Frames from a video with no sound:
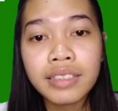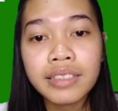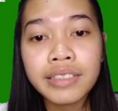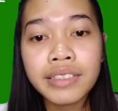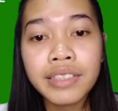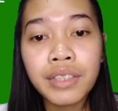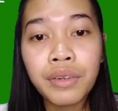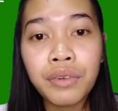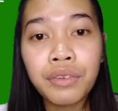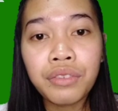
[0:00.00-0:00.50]

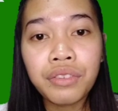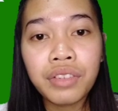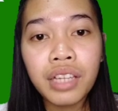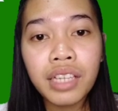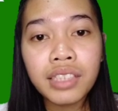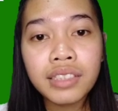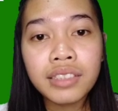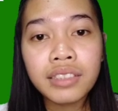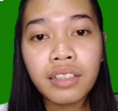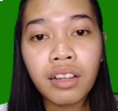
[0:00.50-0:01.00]
So
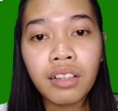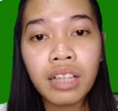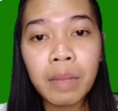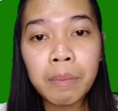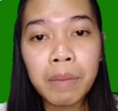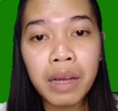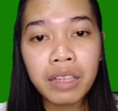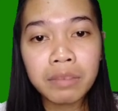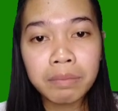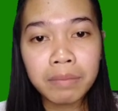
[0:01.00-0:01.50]
that's all
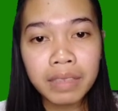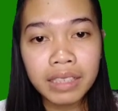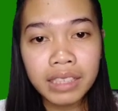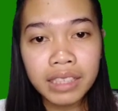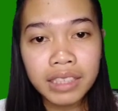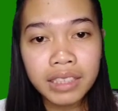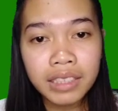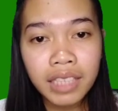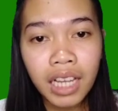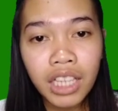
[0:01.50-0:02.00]
about my
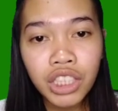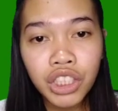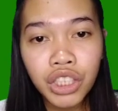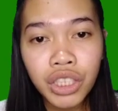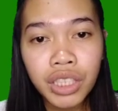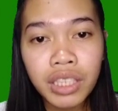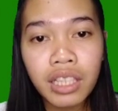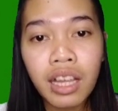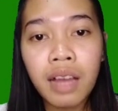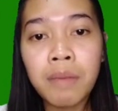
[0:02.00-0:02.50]

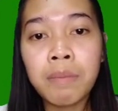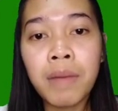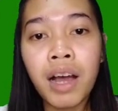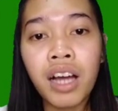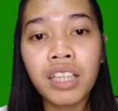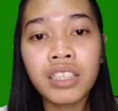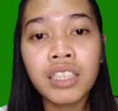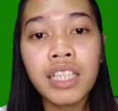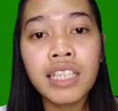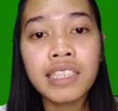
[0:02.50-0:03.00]
discussion
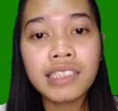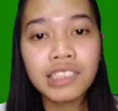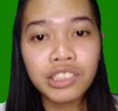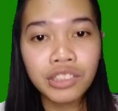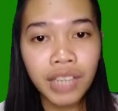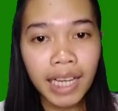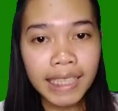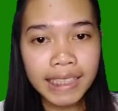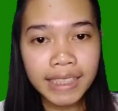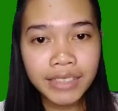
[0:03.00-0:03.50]
about
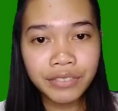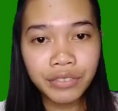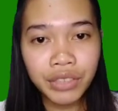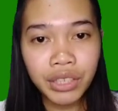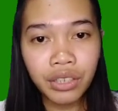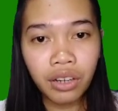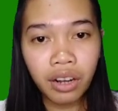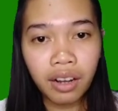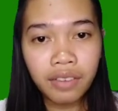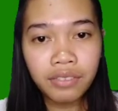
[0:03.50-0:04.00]
transfer
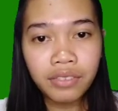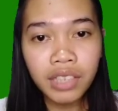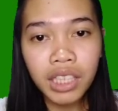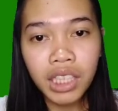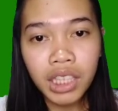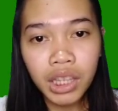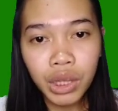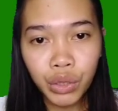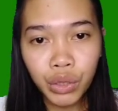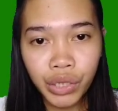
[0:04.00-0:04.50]
of
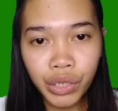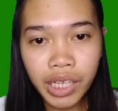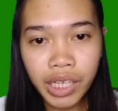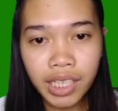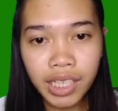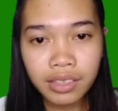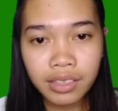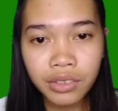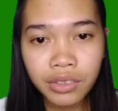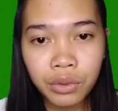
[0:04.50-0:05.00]

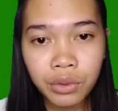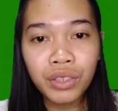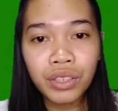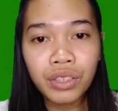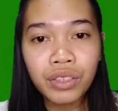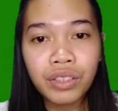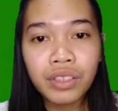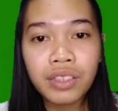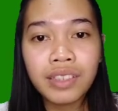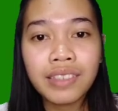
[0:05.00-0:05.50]
learning.
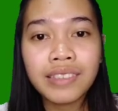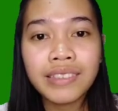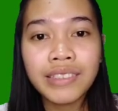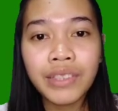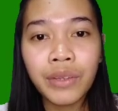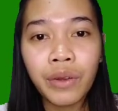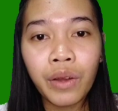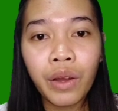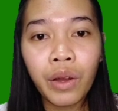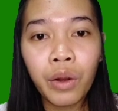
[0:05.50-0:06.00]

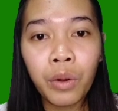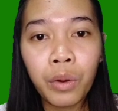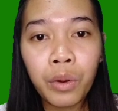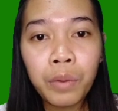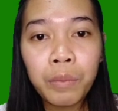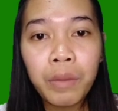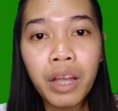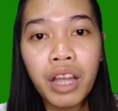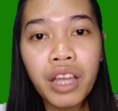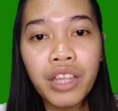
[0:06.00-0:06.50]
So I
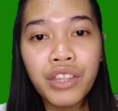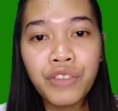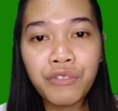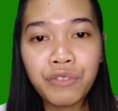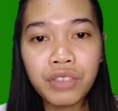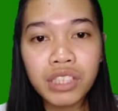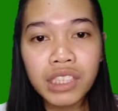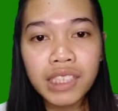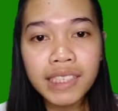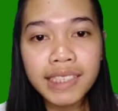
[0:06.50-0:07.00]
hope
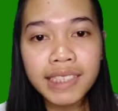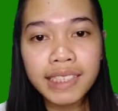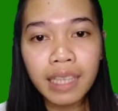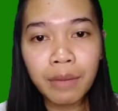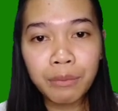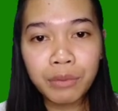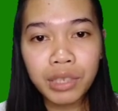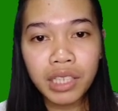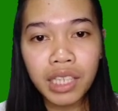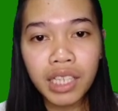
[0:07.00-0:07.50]
you've learned
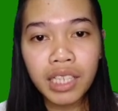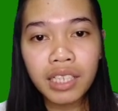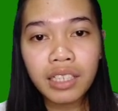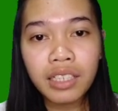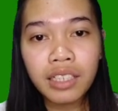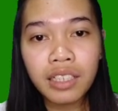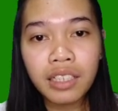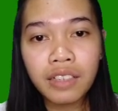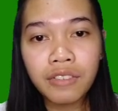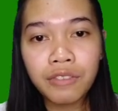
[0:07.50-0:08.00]
something
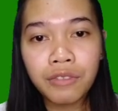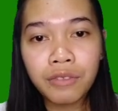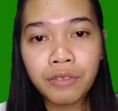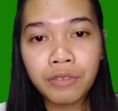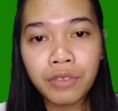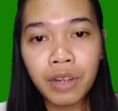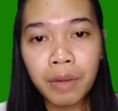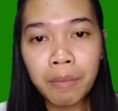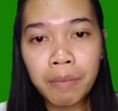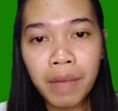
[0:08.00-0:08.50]

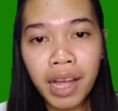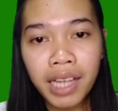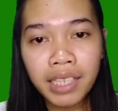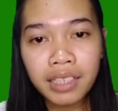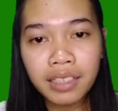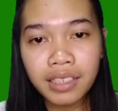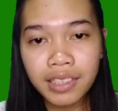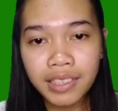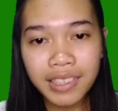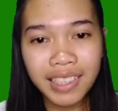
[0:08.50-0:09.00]
from my
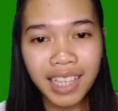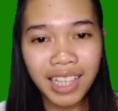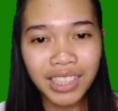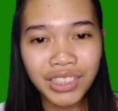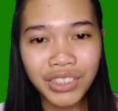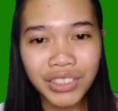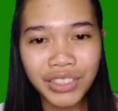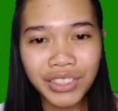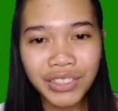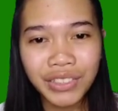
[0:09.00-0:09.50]

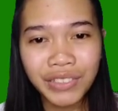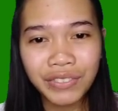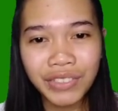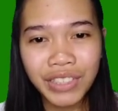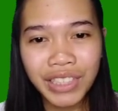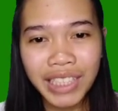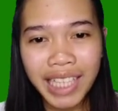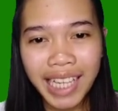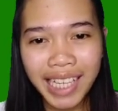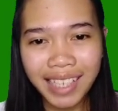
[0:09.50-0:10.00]
discussion
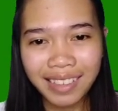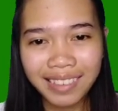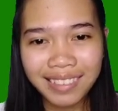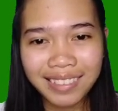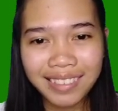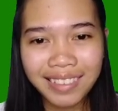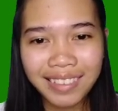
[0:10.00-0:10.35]
today.